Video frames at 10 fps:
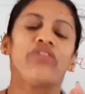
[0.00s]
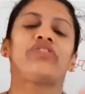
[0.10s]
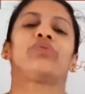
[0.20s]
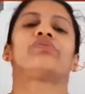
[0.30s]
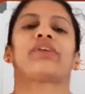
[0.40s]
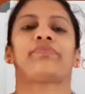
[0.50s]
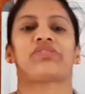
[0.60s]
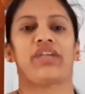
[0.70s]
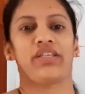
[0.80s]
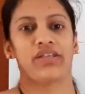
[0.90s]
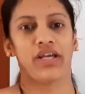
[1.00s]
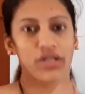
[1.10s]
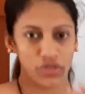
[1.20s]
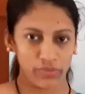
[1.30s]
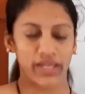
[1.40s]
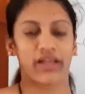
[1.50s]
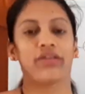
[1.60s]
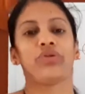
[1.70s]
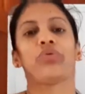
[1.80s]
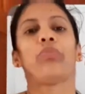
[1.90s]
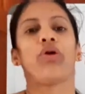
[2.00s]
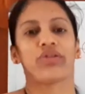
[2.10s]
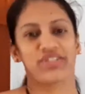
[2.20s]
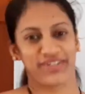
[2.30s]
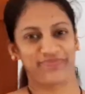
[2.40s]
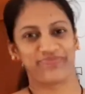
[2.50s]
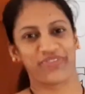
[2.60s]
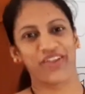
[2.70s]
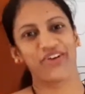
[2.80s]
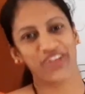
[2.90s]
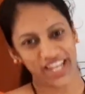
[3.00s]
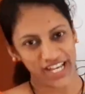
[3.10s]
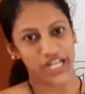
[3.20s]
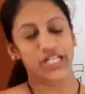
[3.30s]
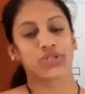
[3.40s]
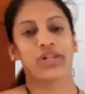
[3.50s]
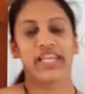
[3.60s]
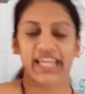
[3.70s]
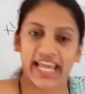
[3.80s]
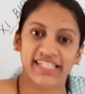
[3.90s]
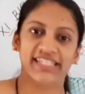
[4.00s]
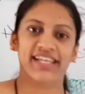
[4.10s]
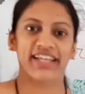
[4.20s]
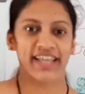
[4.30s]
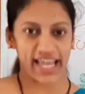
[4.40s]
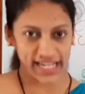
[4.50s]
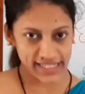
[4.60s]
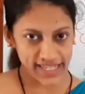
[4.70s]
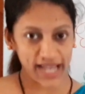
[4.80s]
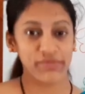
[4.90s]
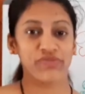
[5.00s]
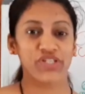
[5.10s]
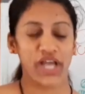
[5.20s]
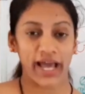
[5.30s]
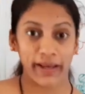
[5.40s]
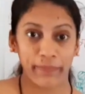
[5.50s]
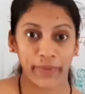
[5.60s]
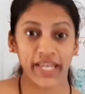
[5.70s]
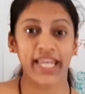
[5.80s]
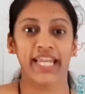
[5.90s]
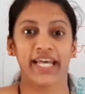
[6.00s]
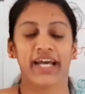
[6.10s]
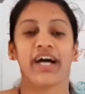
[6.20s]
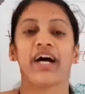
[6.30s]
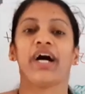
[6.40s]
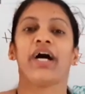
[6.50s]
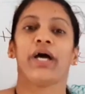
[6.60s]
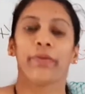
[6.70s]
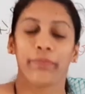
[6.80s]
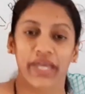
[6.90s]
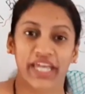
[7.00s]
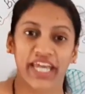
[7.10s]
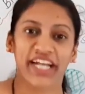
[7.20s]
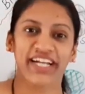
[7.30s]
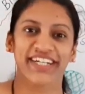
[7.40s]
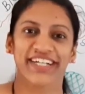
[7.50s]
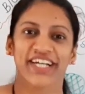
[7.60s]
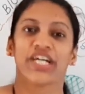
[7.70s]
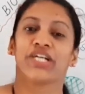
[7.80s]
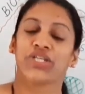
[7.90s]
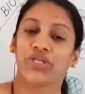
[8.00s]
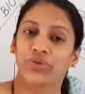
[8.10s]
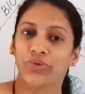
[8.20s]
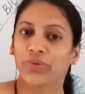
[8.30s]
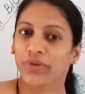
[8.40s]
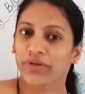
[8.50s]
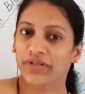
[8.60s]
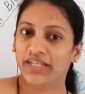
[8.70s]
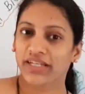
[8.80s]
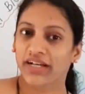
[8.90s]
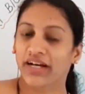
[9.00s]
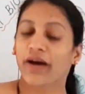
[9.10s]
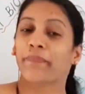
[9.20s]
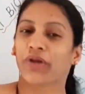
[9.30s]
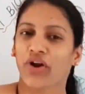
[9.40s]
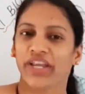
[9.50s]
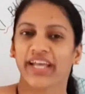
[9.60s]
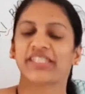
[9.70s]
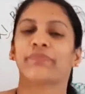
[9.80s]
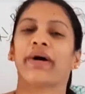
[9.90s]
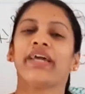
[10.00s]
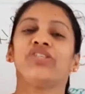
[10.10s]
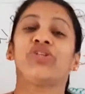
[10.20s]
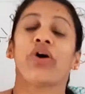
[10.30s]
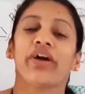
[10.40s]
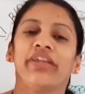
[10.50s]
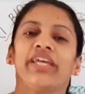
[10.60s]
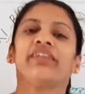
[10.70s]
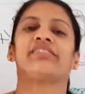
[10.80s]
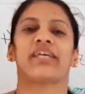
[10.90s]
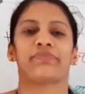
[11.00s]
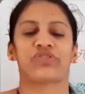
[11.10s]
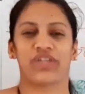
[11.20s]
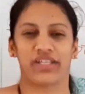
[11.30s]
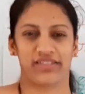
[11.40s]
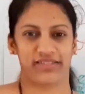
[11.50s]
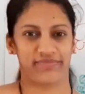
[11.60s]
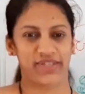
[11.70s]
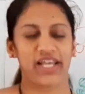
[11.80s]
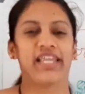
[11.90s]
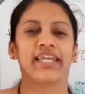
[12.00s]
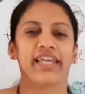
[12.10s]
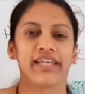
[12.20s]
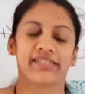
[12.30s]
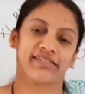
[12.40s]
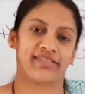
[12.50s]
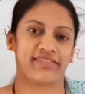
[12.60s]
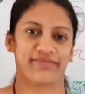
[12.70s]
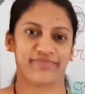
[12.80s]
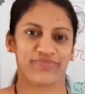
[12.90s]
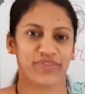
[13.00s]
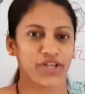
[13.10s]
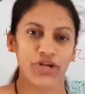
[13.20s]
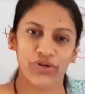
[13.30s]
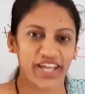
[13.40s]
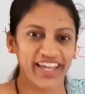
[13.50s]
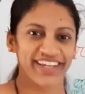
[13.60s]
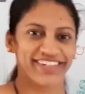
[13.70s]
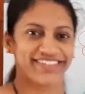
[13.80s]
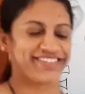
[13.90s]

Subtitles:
of two substrate to make a new bond. Okay, so ligases are the enzymes which help in making new products by joining substrates. Ligases. Okay.